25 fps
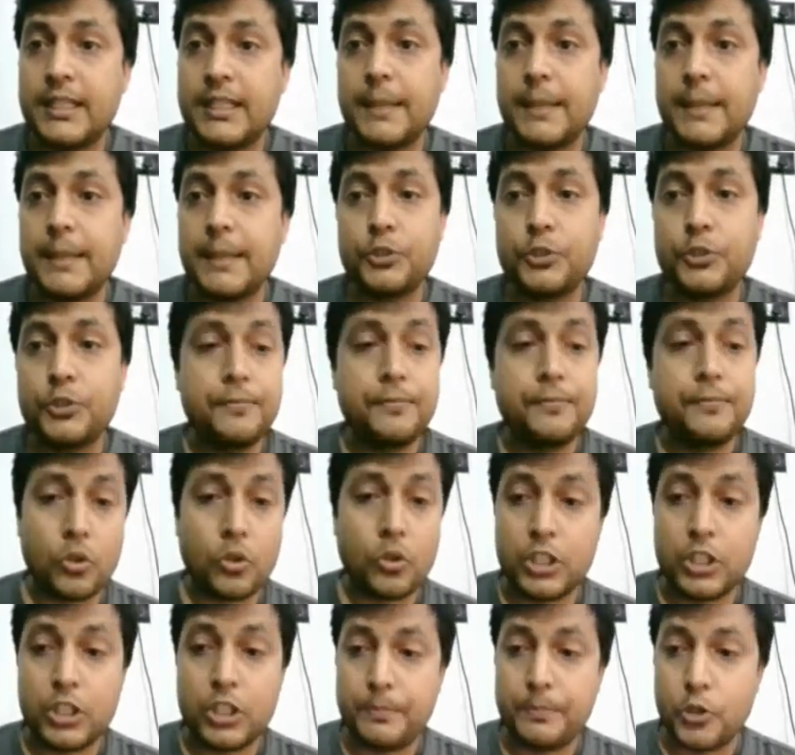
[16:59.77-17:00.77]
So the
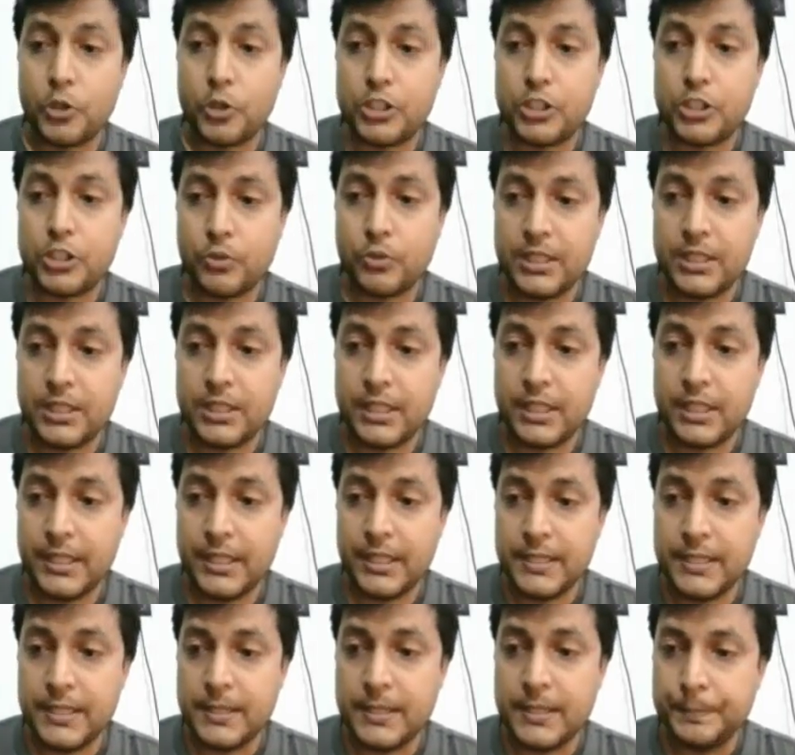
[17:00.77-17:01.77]
exception for Koch's
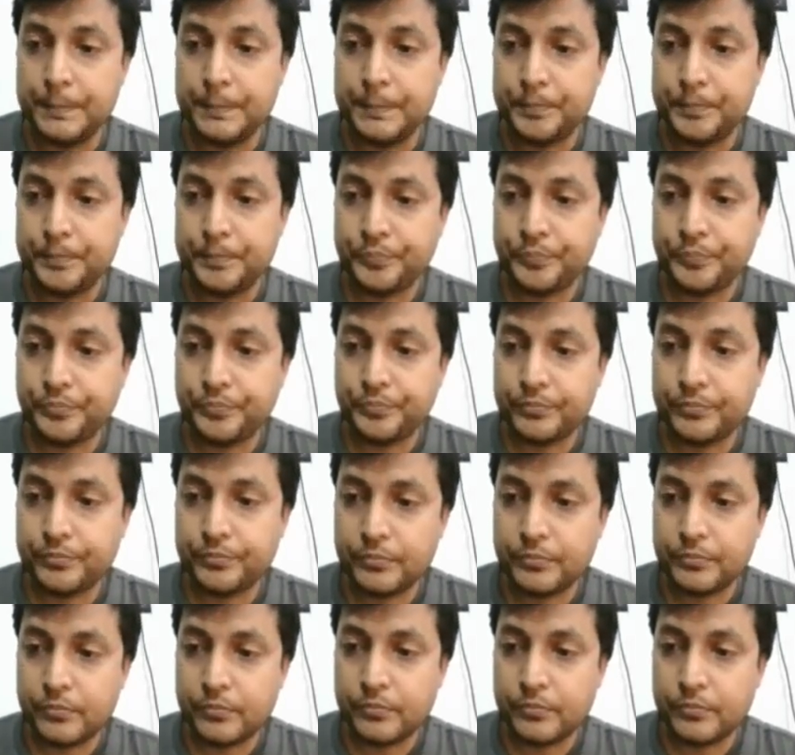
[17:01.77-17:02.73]
postulate is